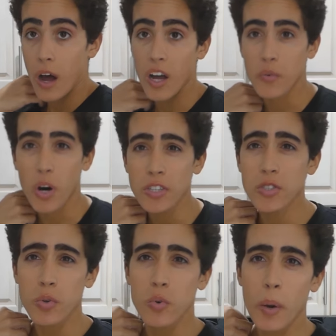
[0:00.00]
Uh, in regards
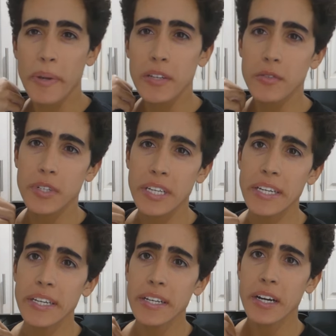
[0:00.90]
to equipment you
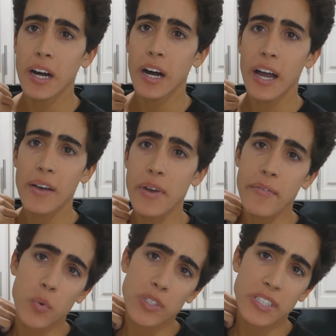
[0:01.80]
need, uh,
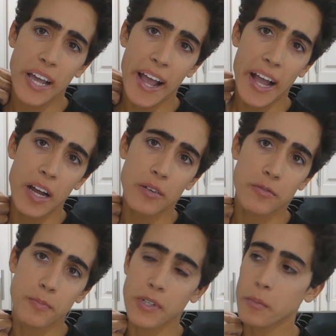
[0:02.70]
everyone's gonna
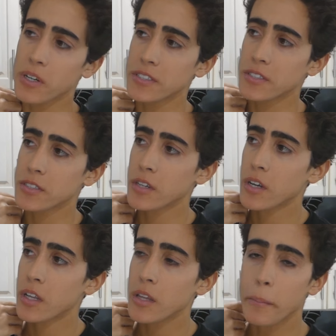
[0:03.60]
have pretty much
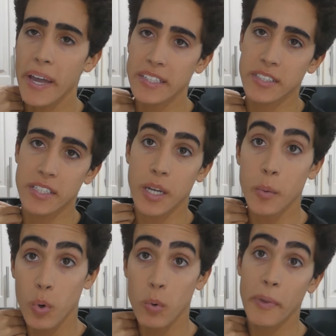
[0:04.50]
the basics. I
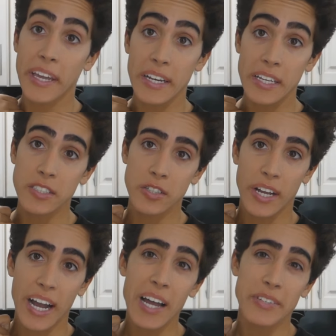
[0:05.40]
mean, what will make it easier,
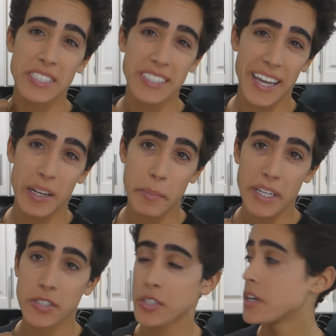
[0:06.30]
like I have a stand
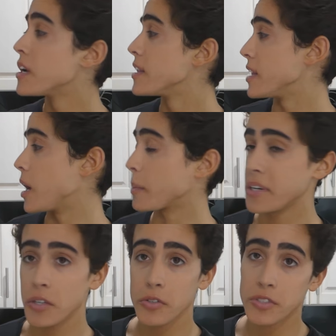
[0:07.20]
mixer that I'm going
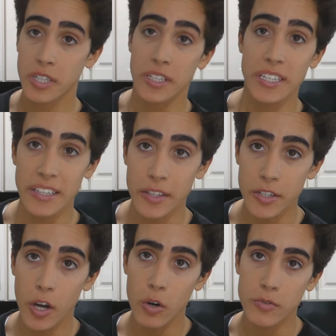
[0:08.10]
to use to knead the
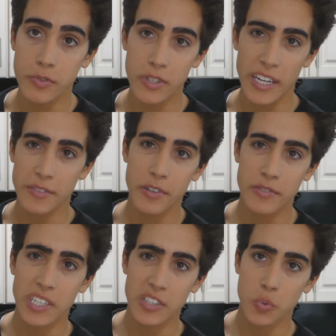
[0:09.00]
dough for like
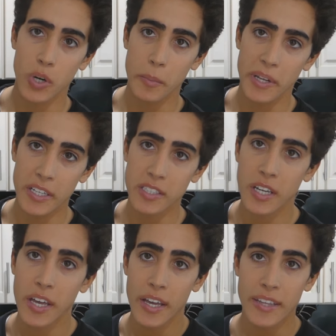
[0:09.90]
fifteen to twenty minutes.
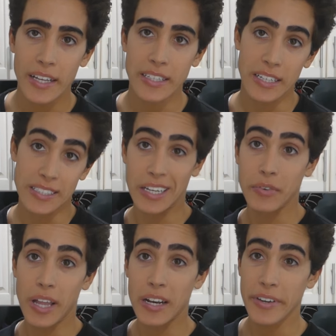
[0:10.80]
That's going to save a
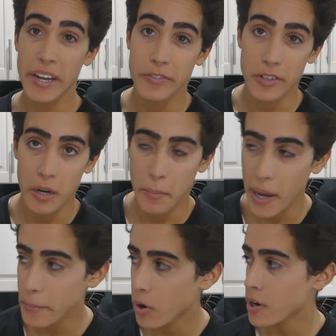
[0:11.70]
lot of effort on
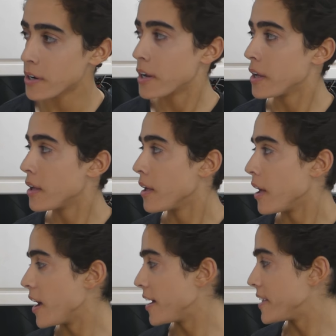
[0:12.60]
my part.
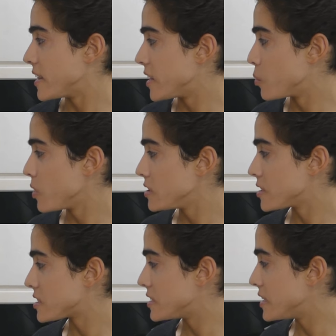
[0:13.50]
And, and then we
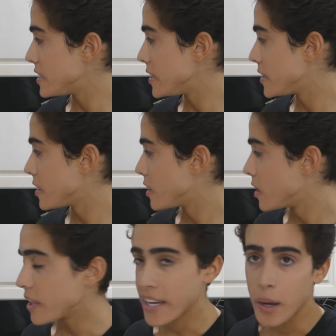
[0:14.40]
just need
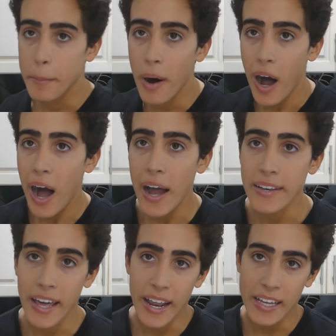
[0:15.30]
like a
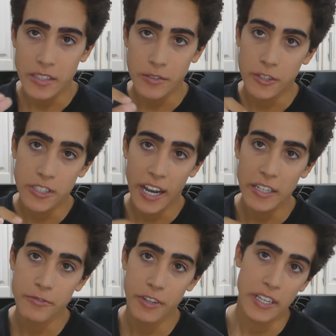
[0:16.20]
pot that has a
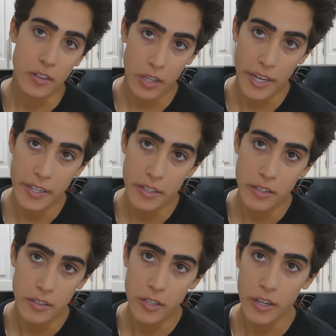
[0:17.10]
tight fitting lid
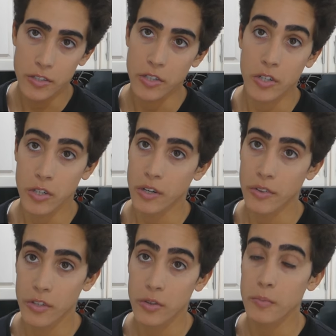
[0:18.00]
to, to cook
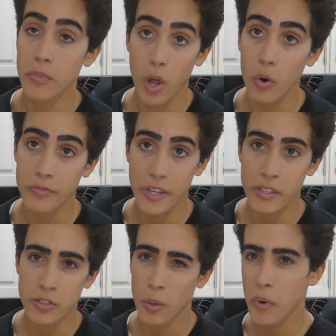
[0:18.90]
the loaf
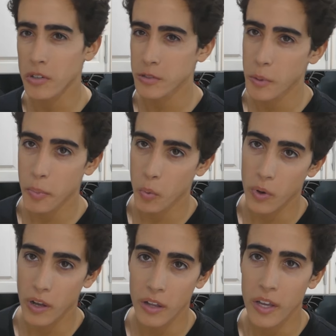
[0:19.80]
in. So most people
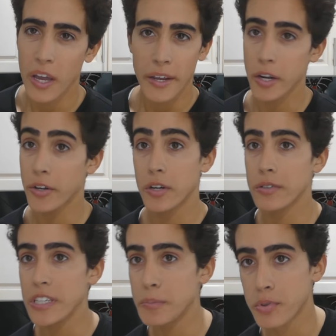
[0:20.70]
will, you know, you
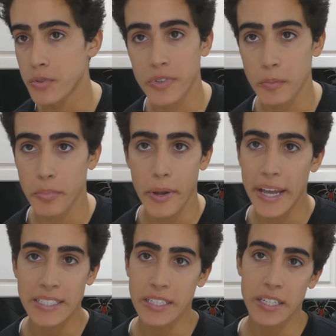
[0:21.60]
don't need proofing
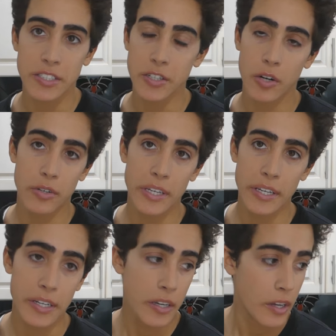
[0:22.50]
baskets, you don't
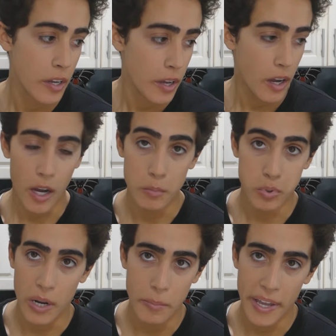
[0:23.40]
need uh,
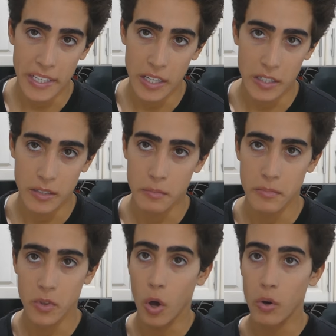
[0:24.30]
bread baking
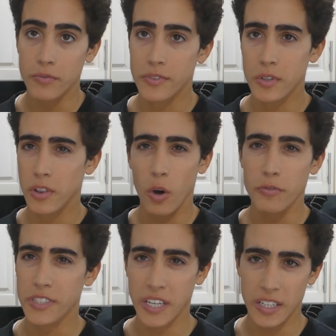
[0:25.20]
loaf,
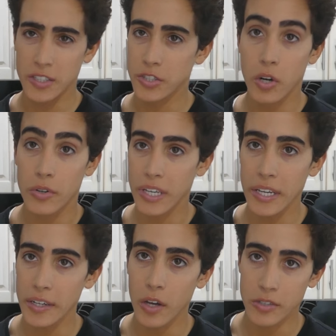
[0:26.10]
loaf tins, you don't
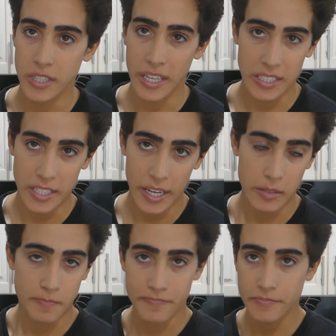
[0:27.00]
need those things
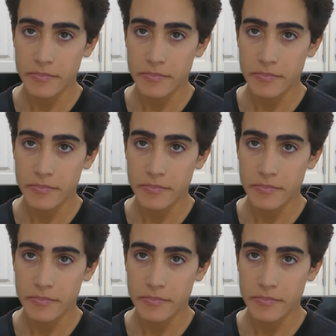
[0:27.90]
that